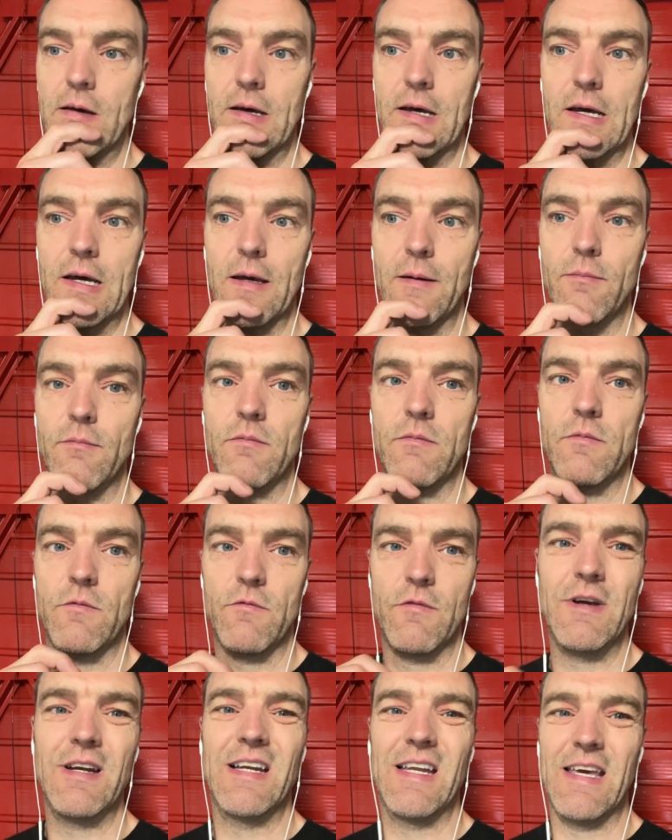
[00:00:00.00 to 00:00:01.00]
Um,
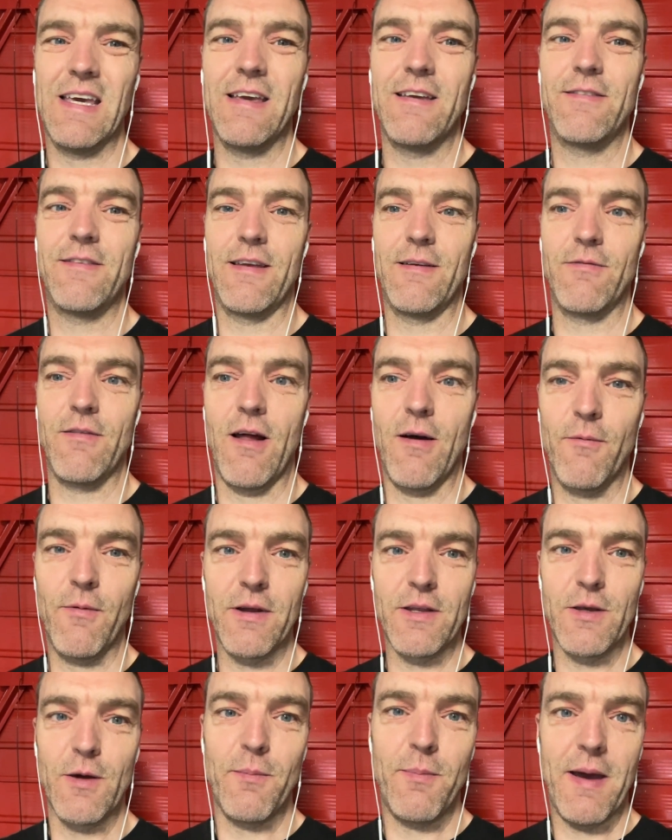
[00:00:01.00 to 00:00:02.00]
really easy right
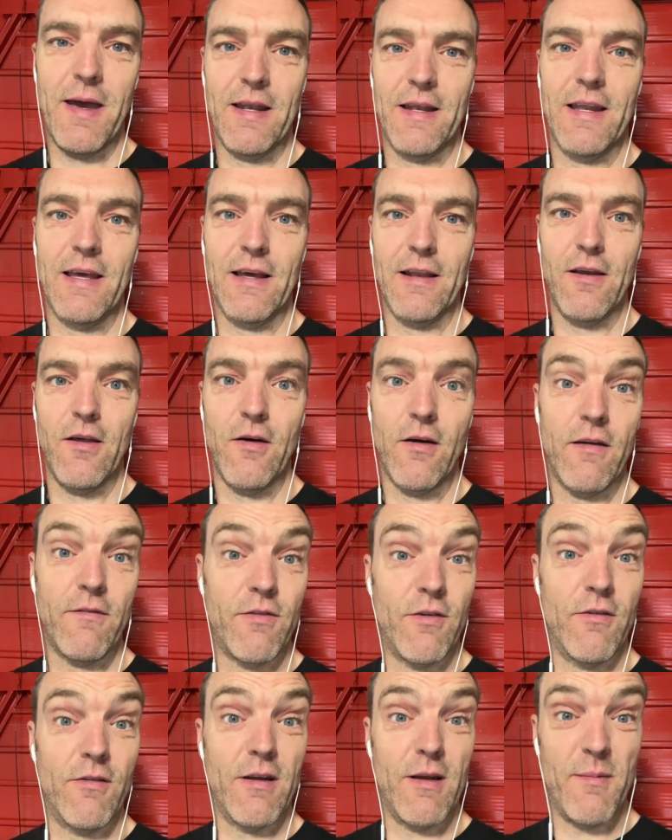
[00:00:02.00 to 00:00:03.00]
when you're pedaling along if
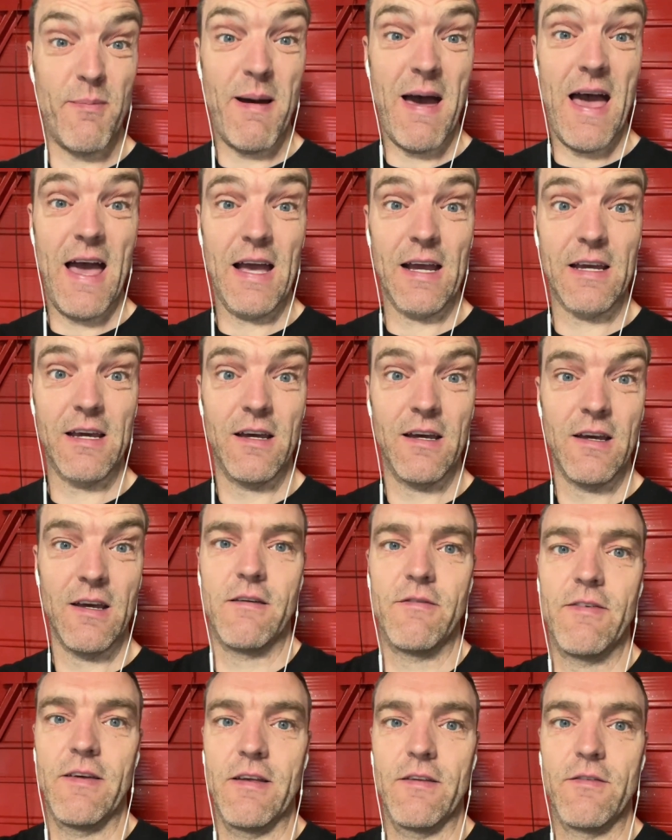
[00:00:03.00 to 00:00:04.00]
you're in a pack
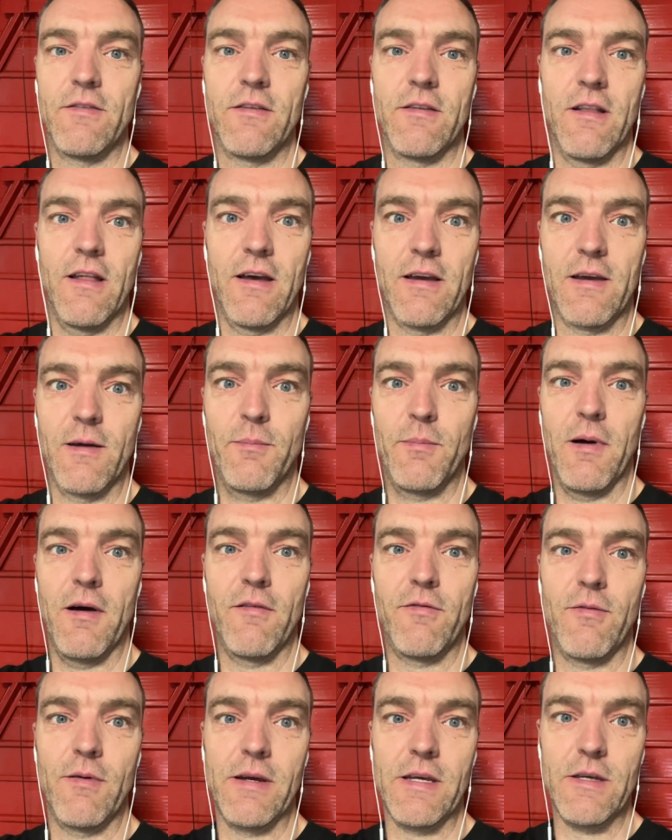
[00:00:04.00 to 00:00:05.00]
if it's like
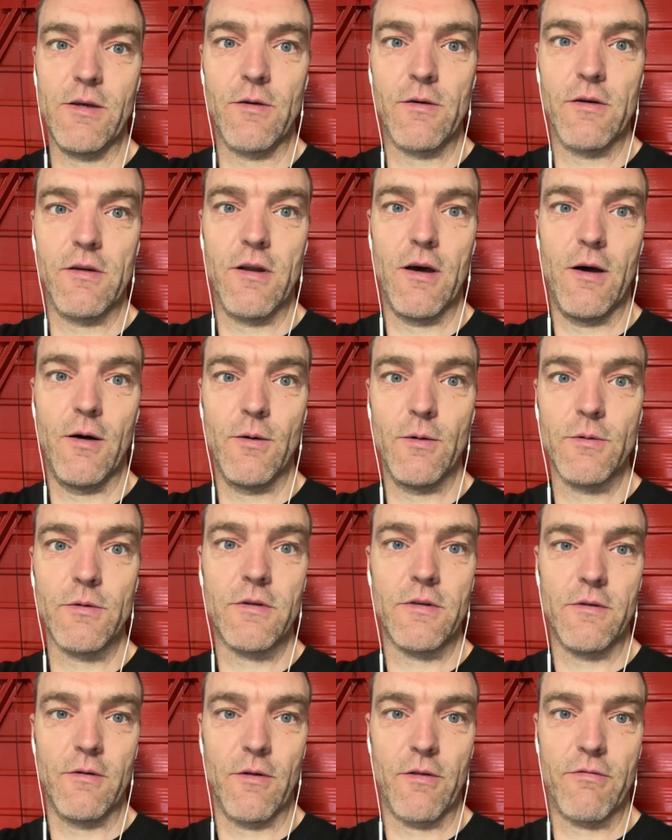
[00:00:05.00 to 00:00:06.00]
above where you can hold
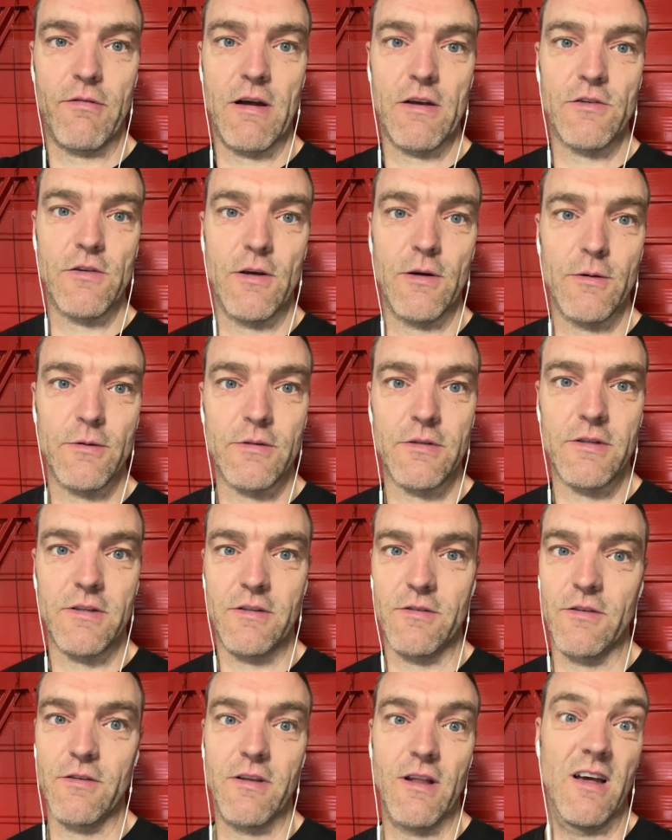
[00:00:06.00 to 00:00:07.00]
your threshold you're
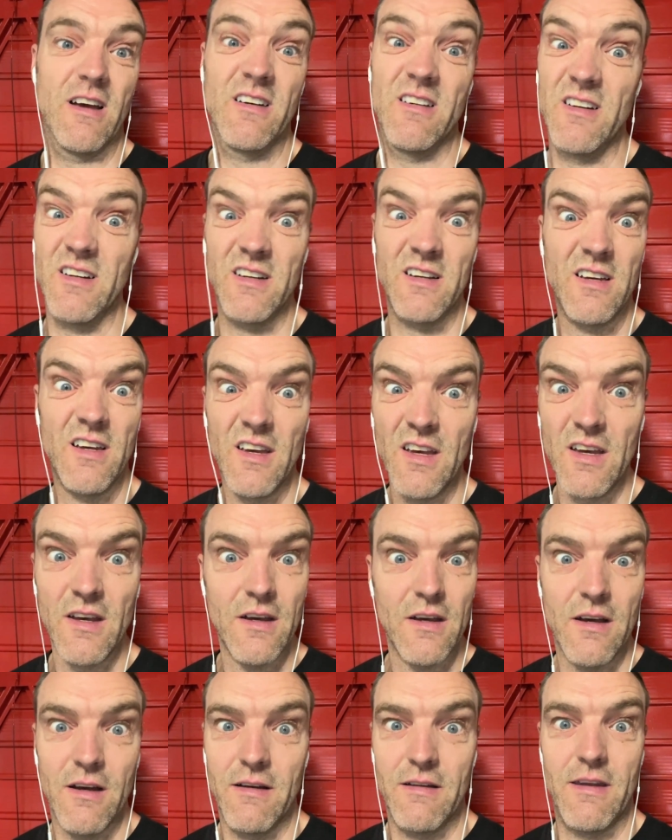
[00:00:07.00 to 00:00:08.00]
just like oh
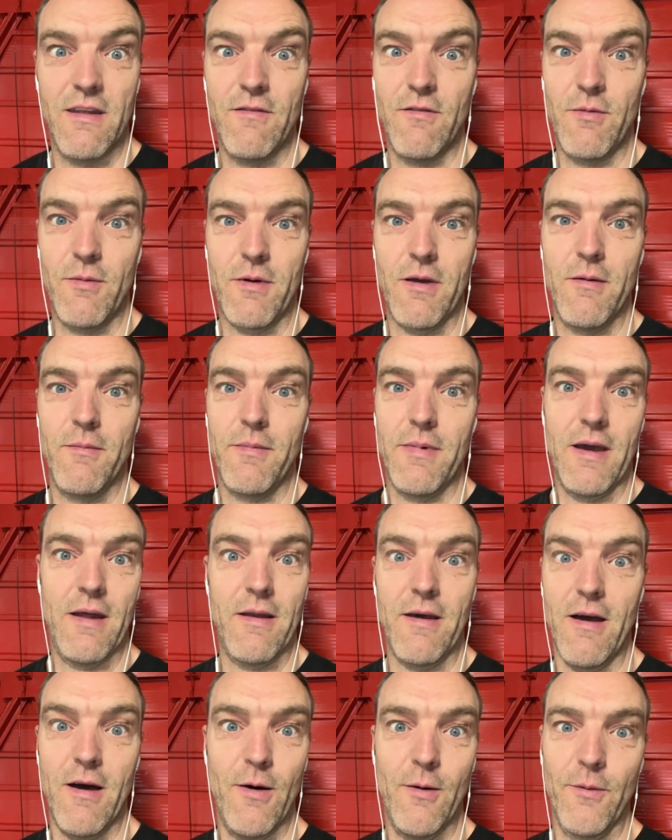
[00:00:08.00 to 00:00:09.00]
i'm never going to be able
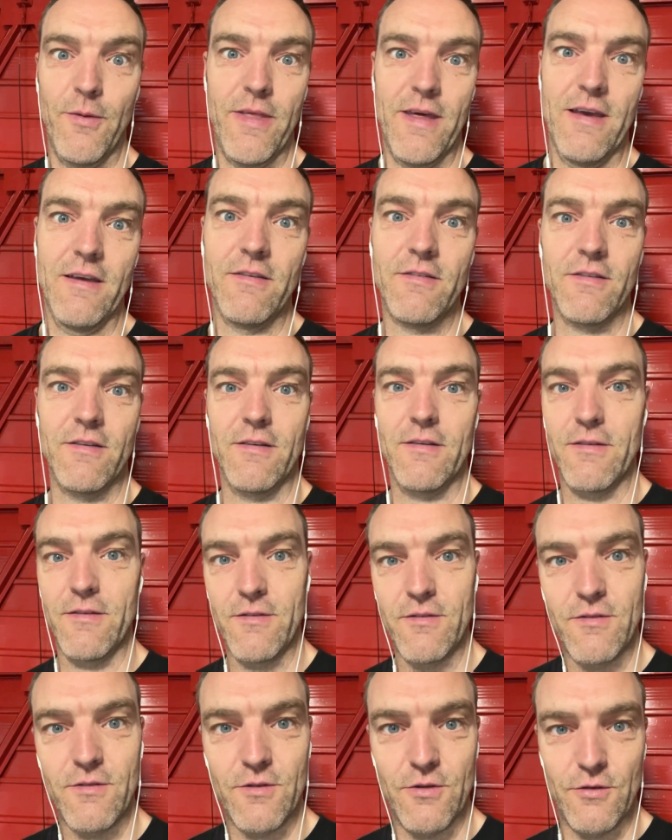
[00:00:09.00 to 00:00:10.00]
to hold this and
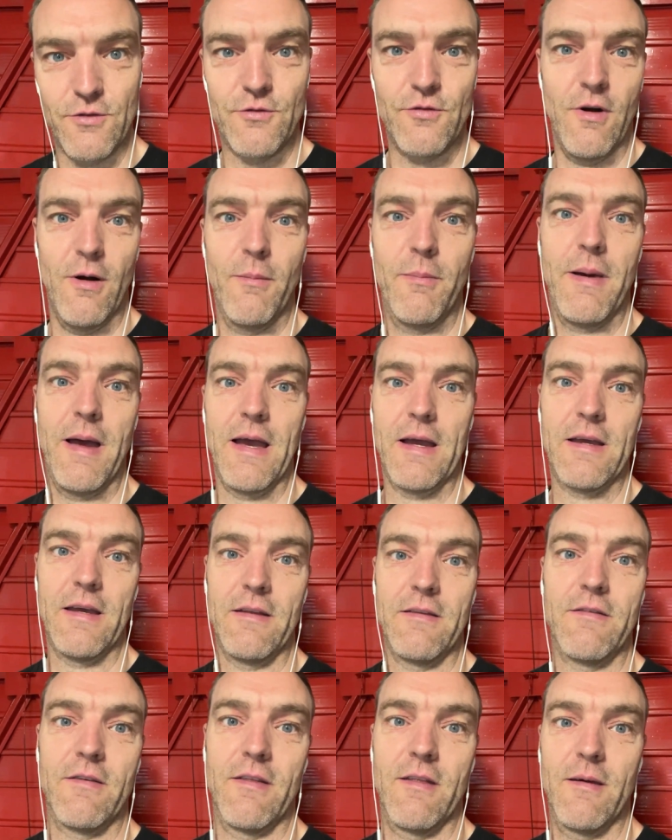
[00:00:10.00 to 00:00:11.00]
just drop back
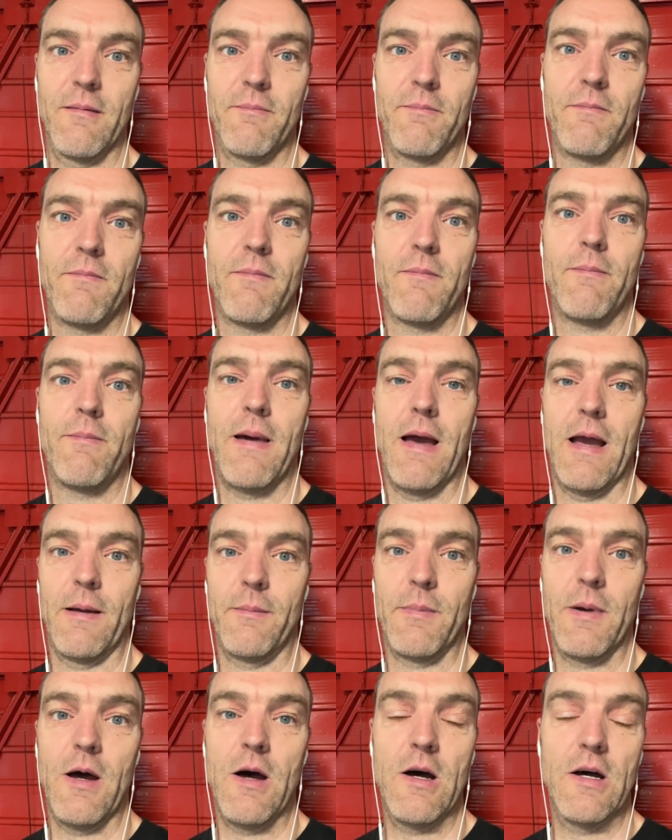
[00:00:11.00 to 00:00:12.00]
into the pack
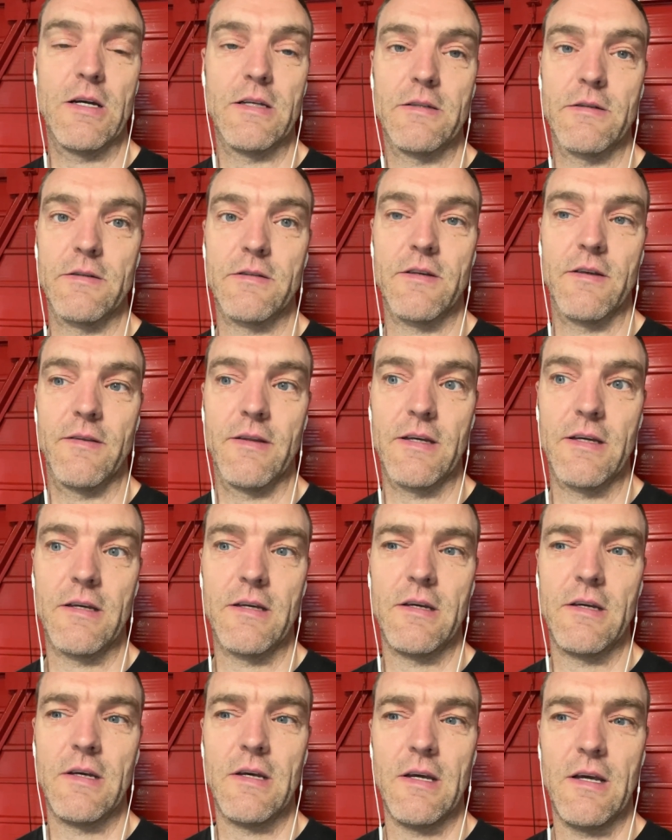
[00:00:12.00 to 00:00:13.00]
behind or something
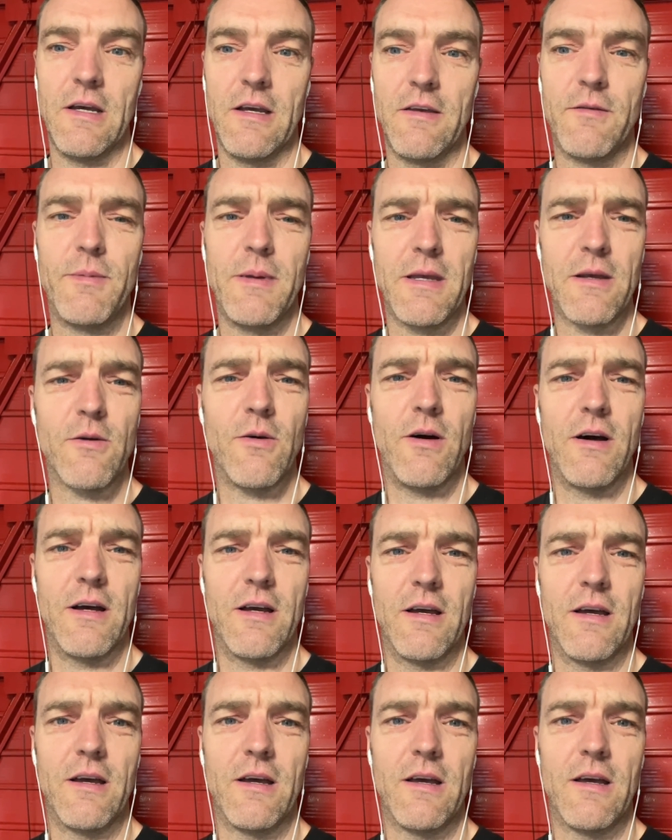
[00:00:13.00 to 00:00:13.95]
it's been quite